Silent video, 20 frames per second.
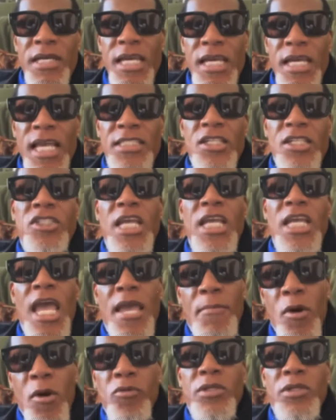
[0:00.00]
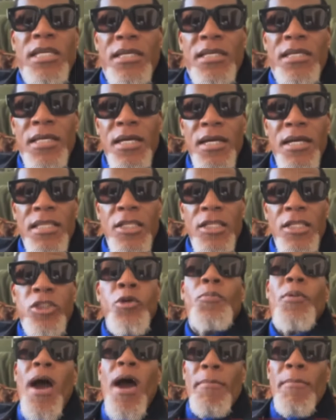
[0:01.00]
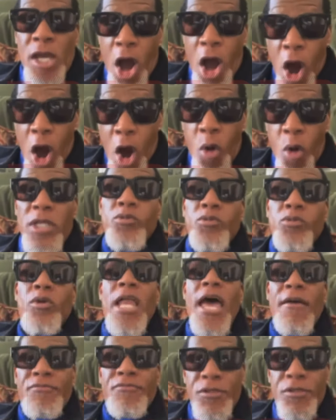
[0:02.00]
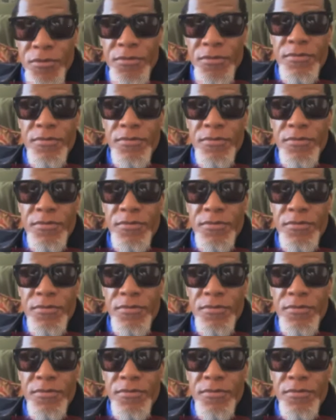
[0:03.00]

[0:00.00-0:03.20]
It's a shame, Monique, that you probably always will have to.